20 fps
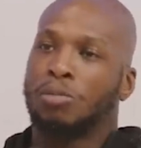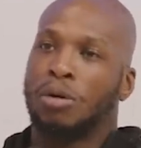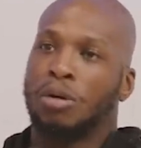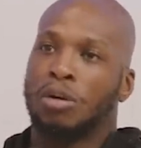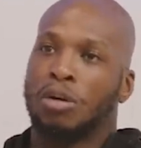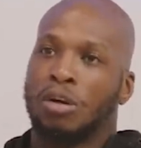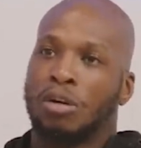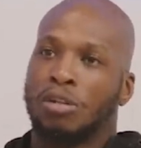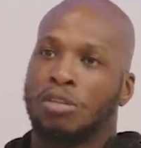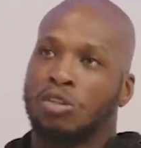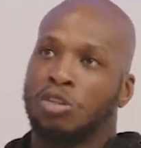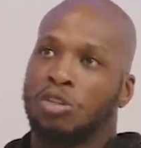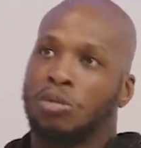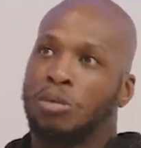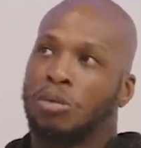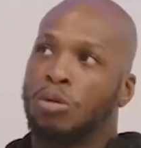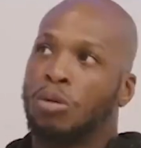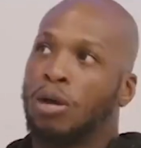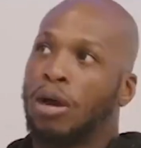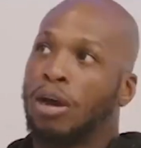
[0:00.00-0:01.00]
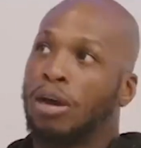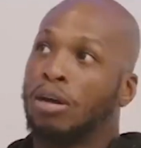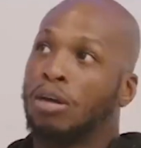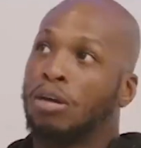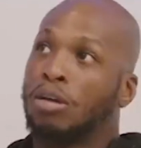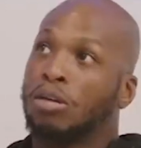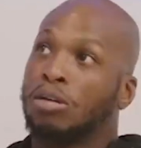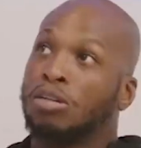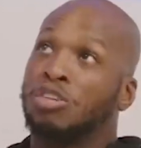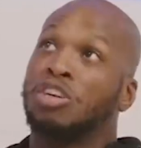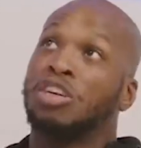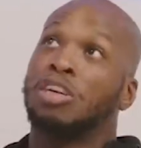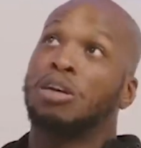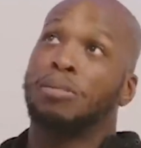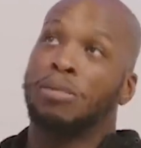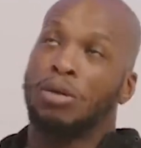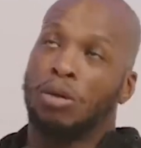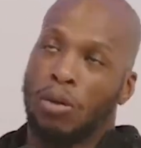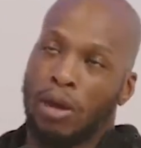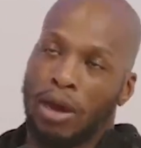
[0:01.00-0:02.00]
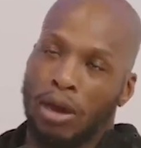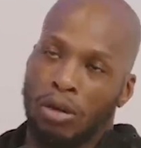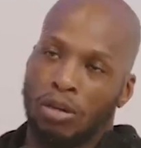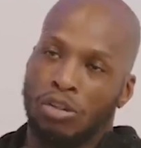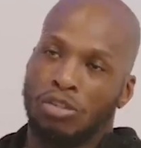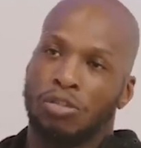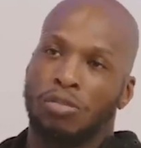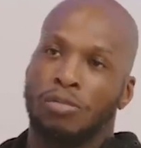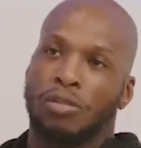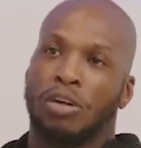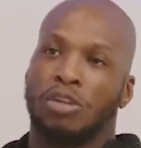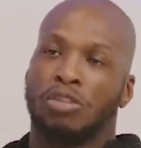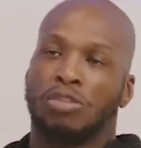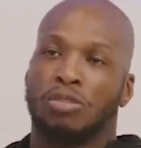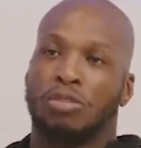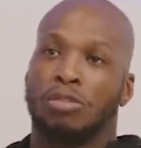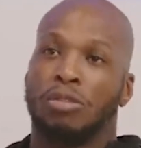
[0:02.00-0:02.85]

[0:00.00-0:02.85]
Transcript: podcasts because she can be quite controversial.